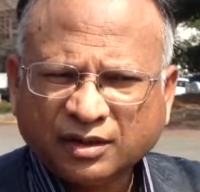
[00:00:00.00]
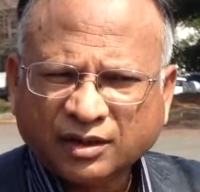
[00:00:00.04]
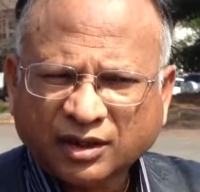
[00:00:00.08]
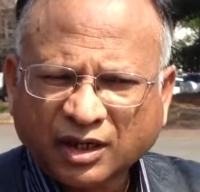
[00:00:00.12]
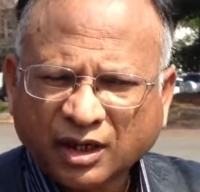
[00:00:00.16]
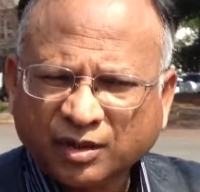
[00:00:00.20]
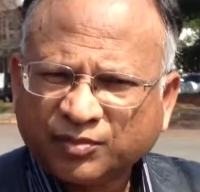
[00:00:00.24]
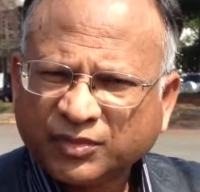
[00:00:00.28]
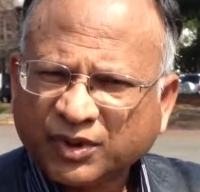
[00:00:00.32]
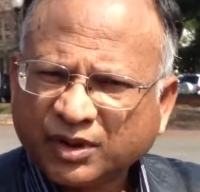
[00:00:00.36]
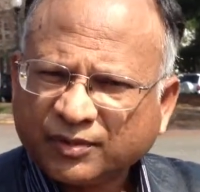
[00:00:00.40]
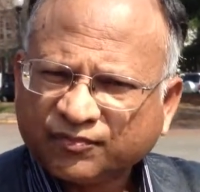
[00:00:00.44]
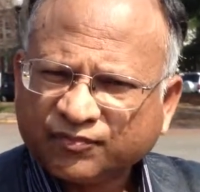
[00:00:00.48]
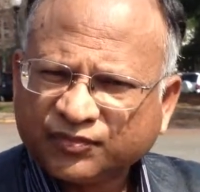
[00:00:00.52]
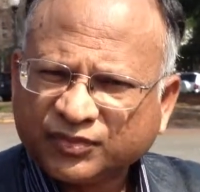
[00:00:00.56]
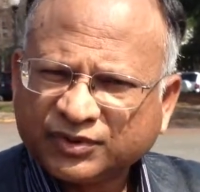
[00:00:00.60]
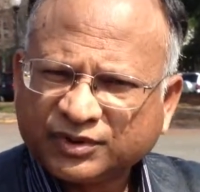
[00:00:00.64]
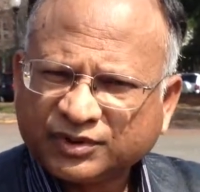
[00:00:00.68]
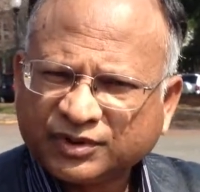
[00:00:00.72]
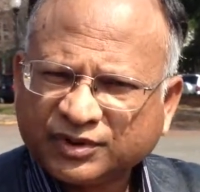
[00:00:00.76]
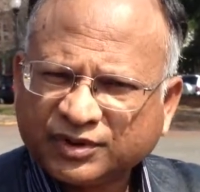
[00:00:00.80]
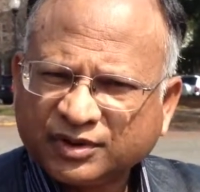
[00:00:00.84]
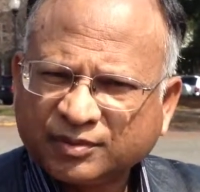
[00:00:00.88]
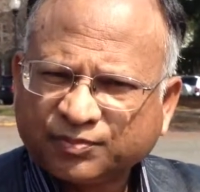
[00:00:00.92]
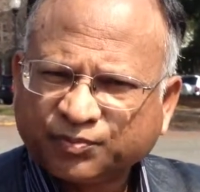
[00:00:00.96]
come up with
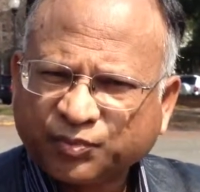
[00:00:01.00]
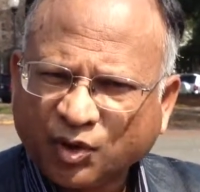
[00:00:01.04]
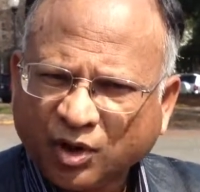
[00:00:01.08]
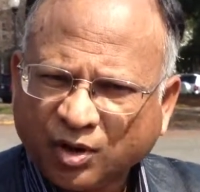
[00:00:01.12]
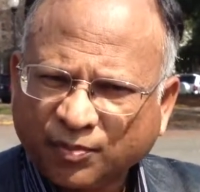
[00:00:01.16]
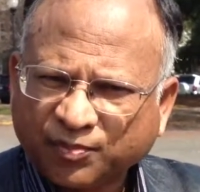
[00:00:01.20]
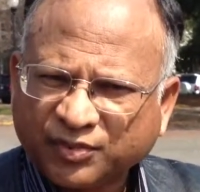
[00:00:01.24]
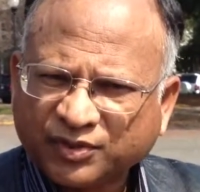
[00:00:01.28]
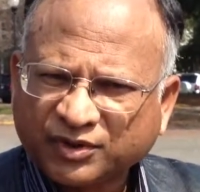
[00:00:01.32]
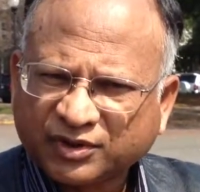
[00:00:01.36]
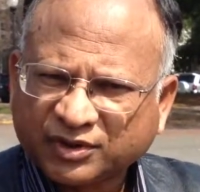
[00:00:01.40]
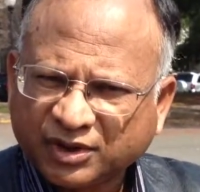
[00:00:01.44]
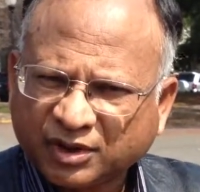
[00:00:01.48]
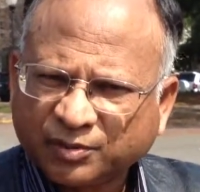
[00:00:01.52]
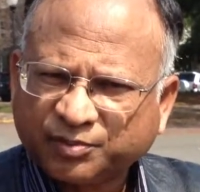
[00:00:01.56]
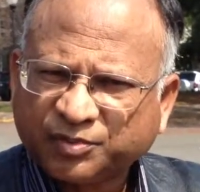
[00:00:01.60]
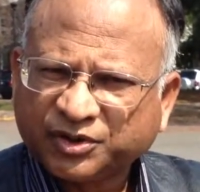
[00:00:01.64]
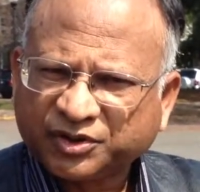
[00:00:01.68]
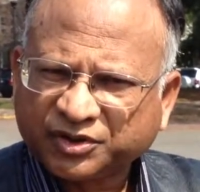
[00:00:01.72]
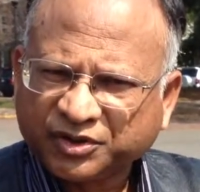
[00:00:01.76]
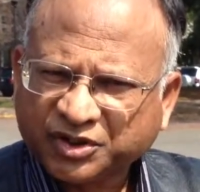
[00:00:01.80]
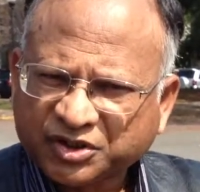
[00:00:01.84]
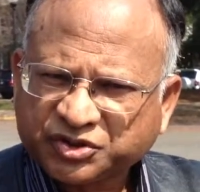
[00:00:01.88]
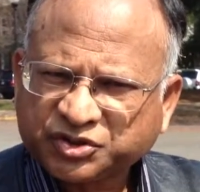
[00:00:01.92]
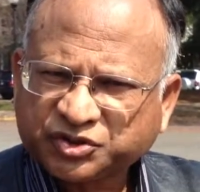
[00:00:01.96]
the proper
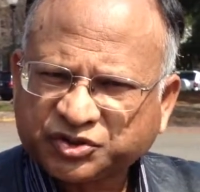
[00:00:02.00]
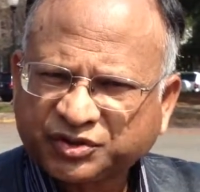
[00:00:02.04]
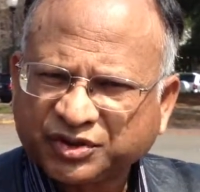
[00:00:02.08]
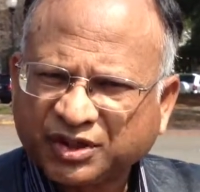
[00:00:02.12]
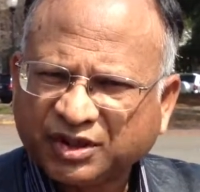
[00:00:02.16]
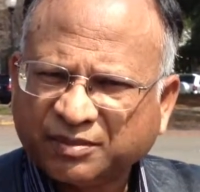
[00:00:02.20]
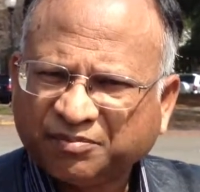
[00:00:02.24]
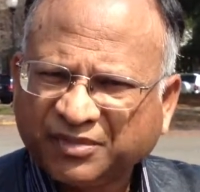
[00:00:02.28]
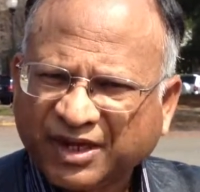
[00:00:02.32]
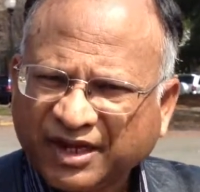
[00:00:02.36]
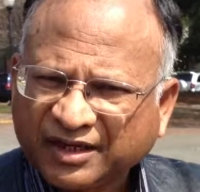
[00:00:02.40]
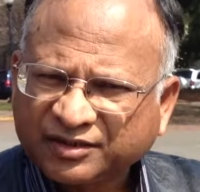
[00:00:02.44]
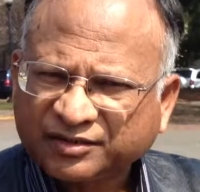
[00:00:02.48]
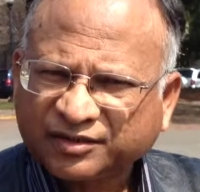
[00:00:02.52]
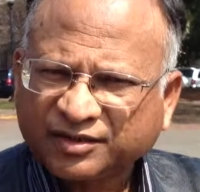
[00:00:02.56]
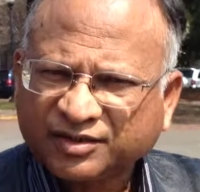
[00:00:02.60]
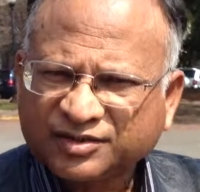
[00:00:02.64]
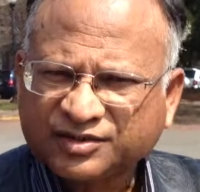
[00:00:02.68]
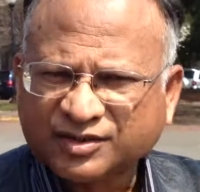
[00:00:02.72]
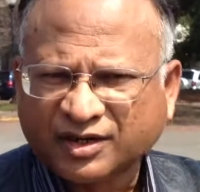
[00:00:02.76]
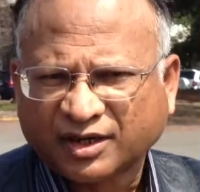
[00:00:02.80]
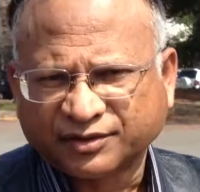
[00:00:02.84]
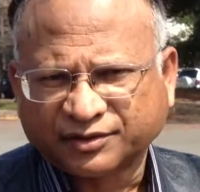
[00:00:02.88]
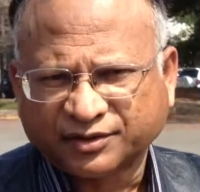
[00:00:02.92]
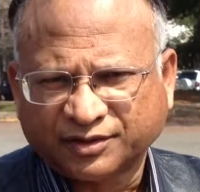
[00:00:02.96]
rehabilitation and
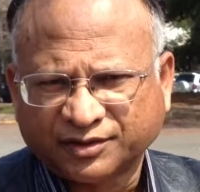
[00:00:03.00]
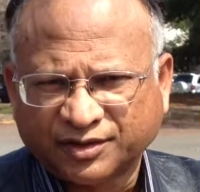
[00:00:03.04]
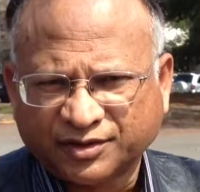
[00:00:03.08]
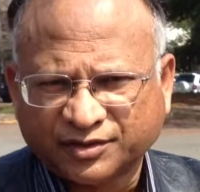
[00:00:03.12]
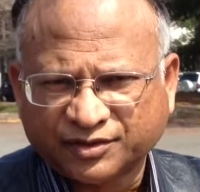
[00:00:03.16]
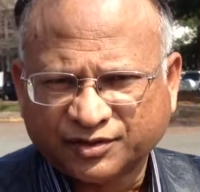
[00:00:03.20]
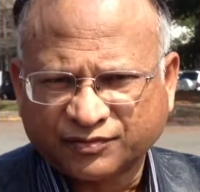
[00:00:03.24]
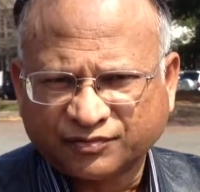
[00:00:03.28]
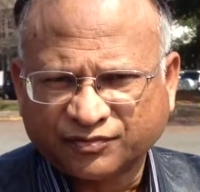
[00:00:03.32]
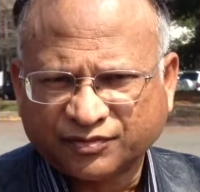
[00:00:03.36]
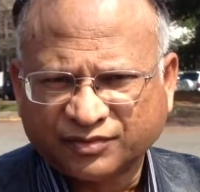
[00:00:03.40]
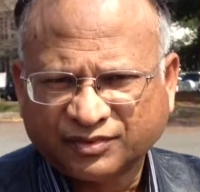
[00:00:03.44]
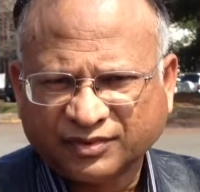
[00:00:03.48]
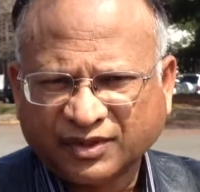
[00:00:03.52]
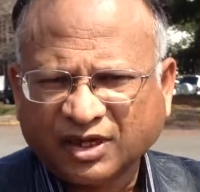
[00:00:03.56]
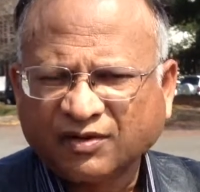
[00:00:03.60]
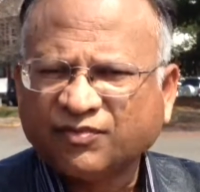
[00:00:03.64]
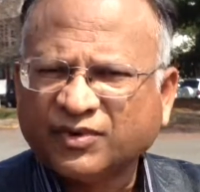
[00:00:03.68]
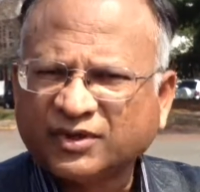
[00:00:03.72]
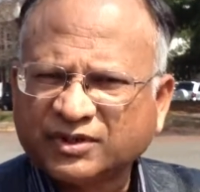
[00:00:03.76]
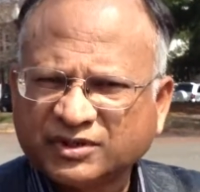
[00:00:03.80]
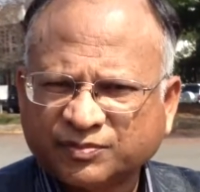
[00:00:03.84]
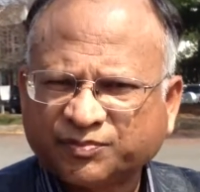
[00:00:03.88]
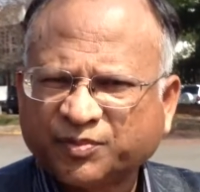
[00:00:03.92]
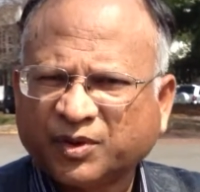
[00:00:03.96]
maintenance alternative. That
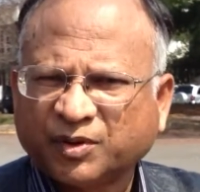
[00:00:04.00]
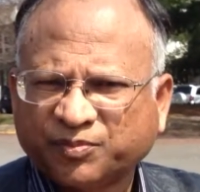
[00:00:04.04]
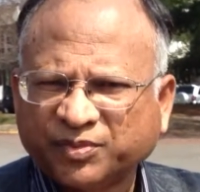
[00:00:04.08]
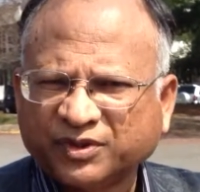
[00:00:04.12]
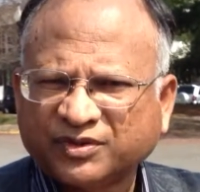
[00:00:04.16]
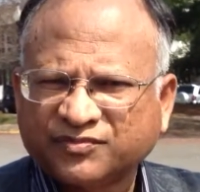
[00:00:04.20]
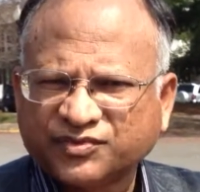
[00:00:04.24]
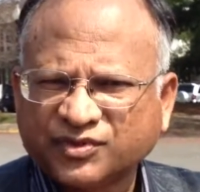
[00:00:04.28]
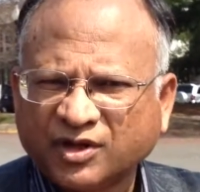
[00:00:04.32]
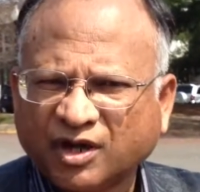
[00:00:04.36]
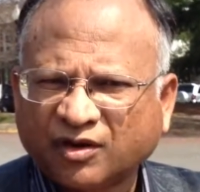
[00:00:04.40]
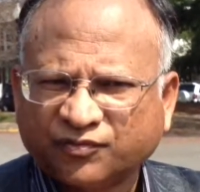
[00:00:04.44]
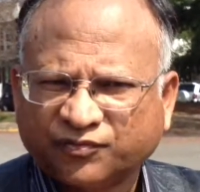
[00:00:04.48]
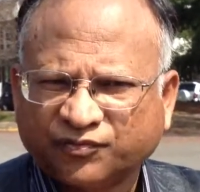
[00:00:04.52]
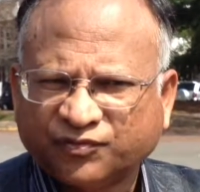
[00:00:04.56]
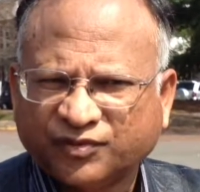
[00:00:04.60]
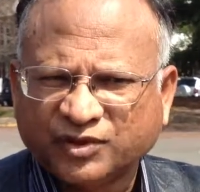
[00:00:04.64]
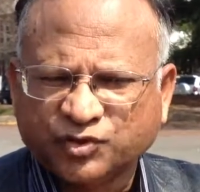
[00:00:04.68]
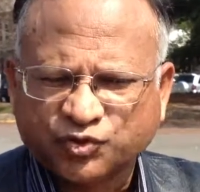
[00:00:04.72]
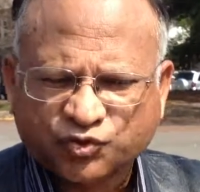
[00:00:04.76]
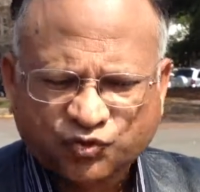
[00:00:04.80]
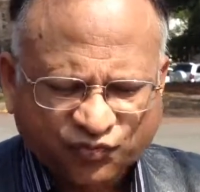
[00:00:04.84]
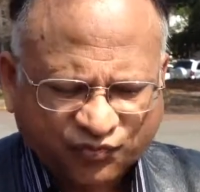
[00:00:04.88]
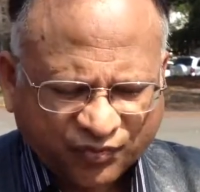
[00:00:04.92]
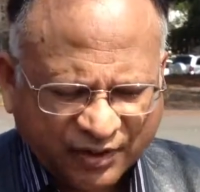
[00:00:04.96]
was the purpose of
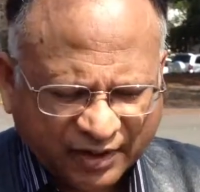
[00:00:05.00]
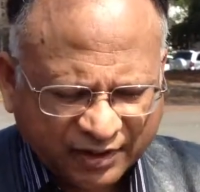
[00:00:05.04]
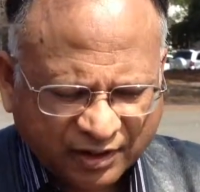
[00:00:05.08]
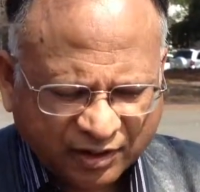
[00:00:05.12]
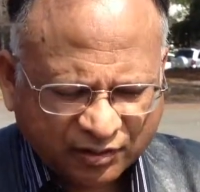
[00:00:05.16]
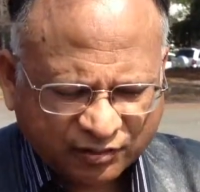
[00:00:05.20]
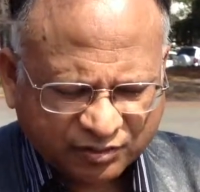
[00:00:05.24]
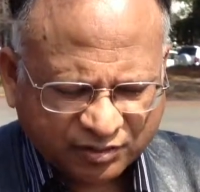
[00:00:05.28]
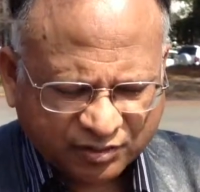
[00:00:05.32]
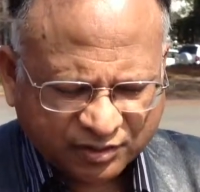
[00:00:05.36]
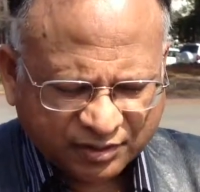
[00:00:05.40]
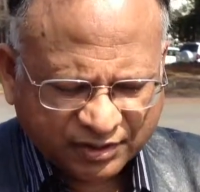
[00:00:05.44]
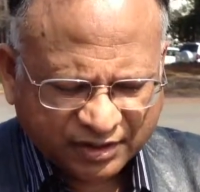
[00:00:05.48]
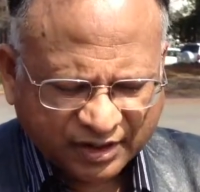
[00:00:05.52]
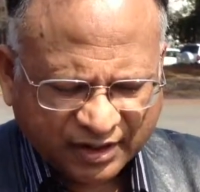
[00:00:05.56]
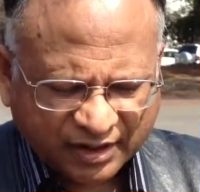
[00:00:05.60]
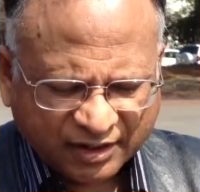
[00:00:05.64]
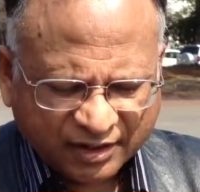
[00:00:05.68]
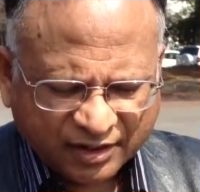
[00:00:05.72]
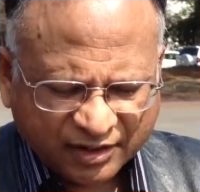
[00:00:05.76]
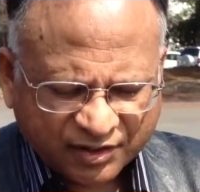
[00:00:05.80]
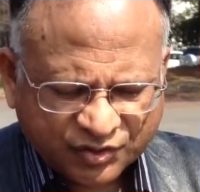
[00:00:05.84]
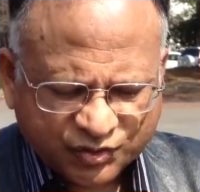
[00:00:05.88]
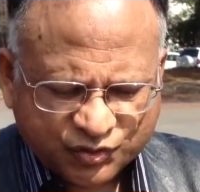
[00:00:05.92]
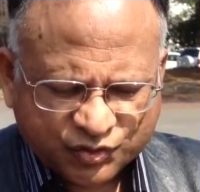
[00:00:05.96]
software, is to find out the
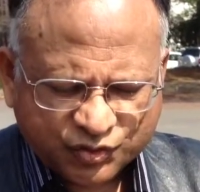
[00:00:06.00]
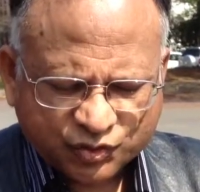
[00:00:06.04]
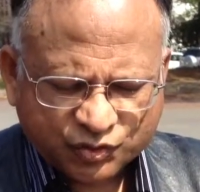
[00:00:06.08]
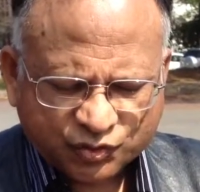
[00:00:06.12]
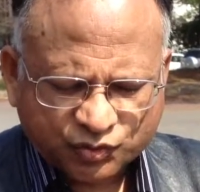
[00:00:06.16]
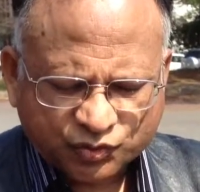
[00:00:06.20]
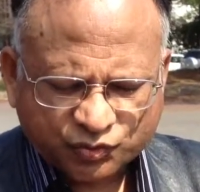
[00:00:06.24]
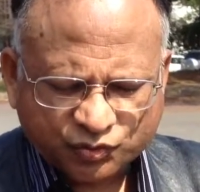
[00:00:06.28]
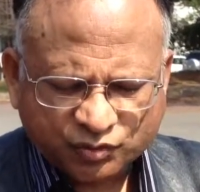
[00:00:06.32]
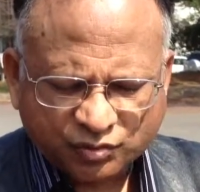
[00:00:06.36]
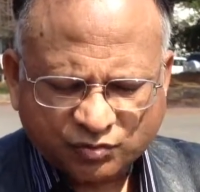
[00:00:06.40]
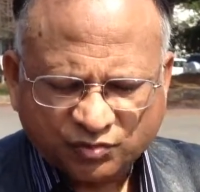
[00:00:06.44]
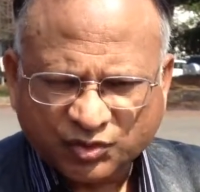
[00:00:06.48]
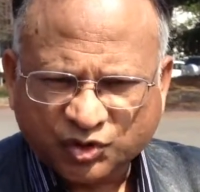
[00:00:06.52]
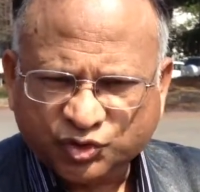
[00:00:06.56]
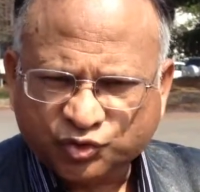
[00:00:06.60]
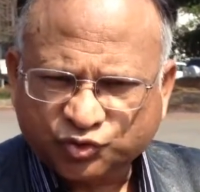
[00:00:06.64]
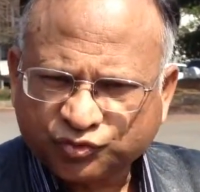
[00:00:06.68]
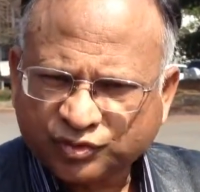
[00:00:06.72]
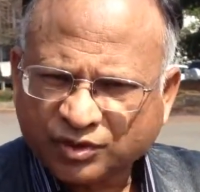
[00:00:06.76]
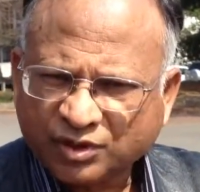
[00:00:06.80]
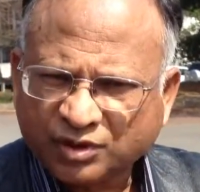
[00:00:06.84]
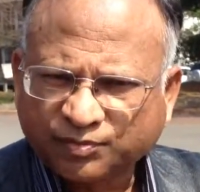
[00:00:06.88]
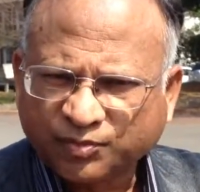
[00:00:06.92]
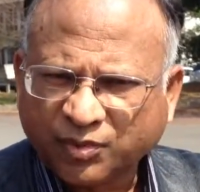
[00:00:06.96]
in situ
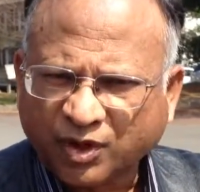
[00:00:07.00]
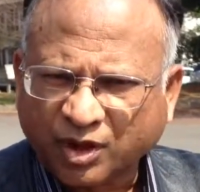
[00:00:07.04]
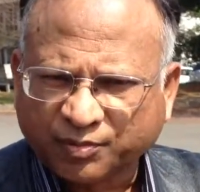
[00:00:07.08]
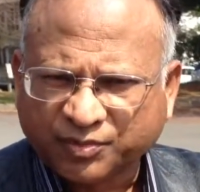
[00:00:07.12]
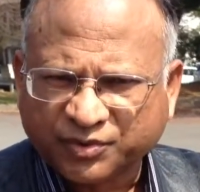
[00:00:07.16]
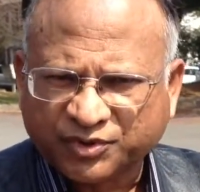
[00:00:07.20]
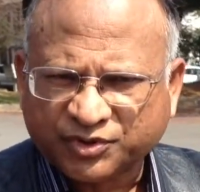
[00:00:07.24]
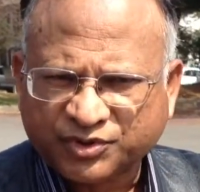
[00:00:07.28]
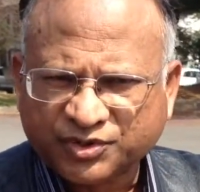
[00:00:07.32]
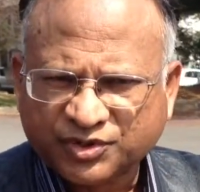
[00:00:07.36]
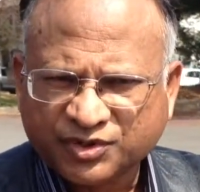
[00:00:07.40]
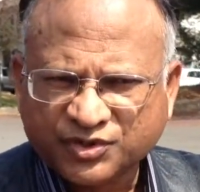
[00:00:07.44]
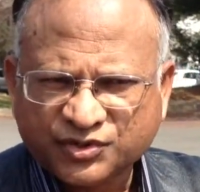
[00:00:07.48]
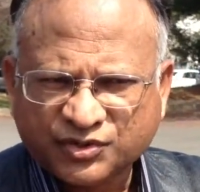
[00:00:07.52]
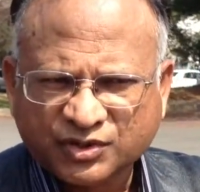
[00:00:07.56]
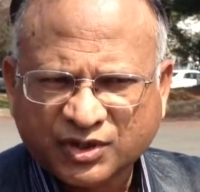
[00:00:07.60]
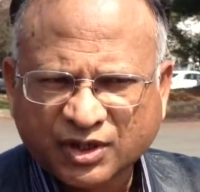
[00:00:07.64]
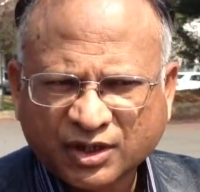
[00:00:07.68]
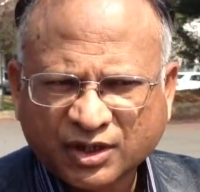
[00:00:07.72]
material properties.